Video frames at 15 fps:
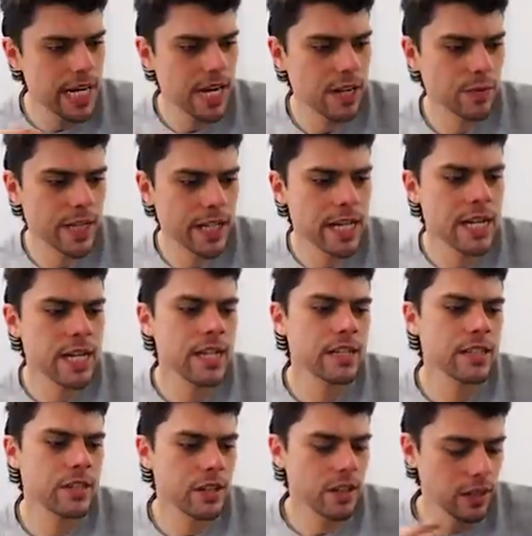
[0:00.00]
Hardwick,
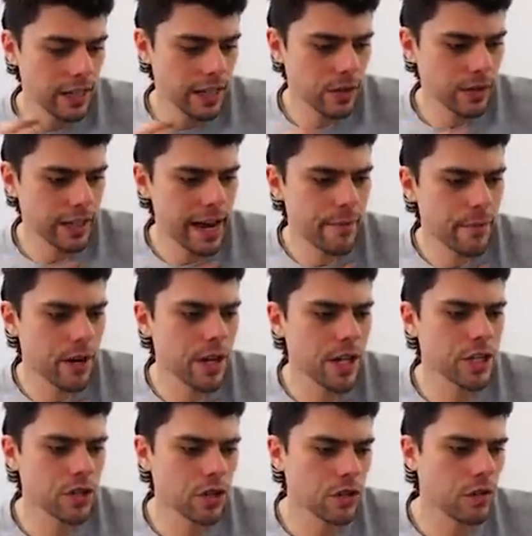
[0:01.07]
Leon Cameron,
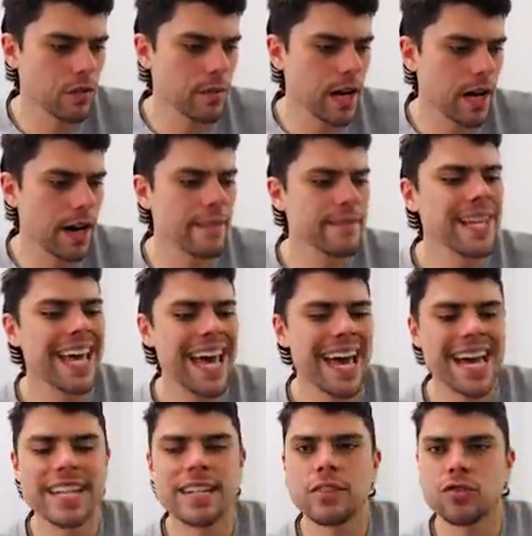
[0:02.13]
John Longmire,
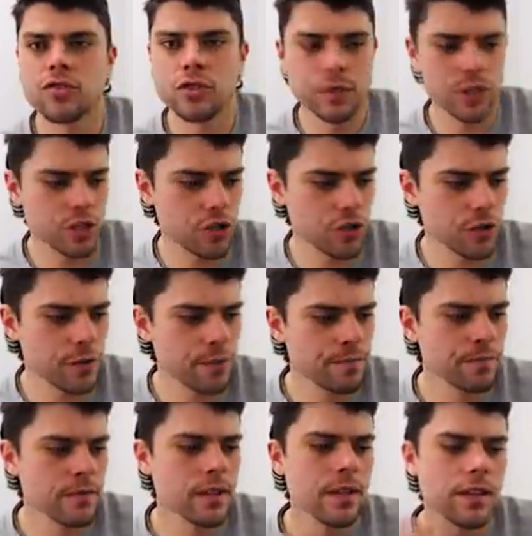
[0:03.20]
and Stuart Dew.
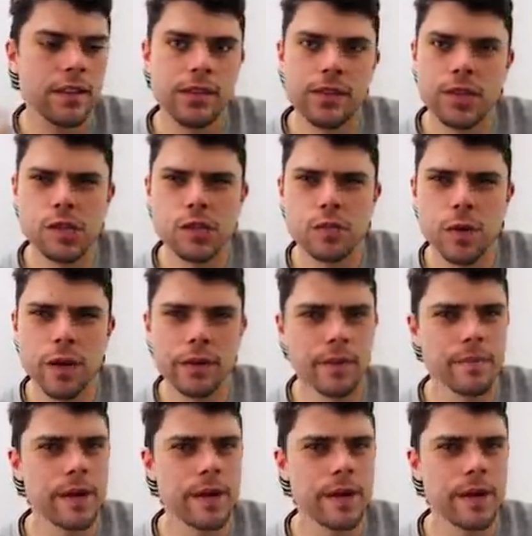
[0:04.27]
This is where I'm going to